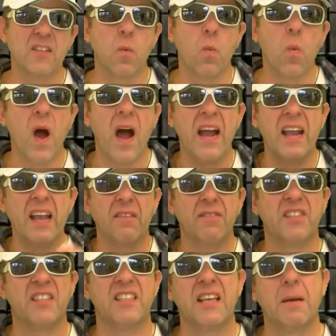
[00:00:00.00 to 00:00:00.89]
as a way
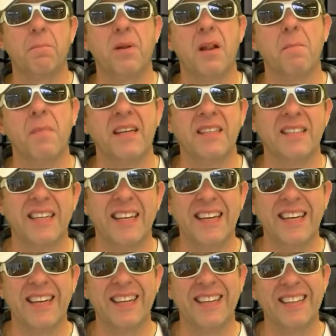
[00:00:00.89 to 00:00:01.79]
of
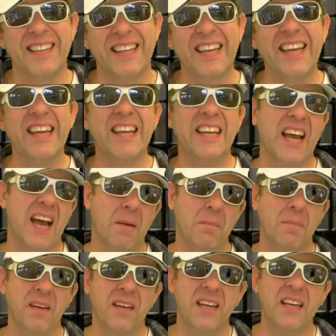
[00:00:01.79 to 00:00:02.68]
supplementing the
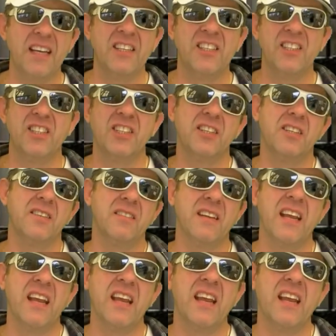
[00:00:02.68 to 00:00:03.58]
income, is
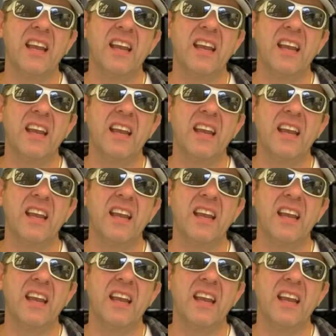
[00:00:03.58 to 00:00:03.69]
to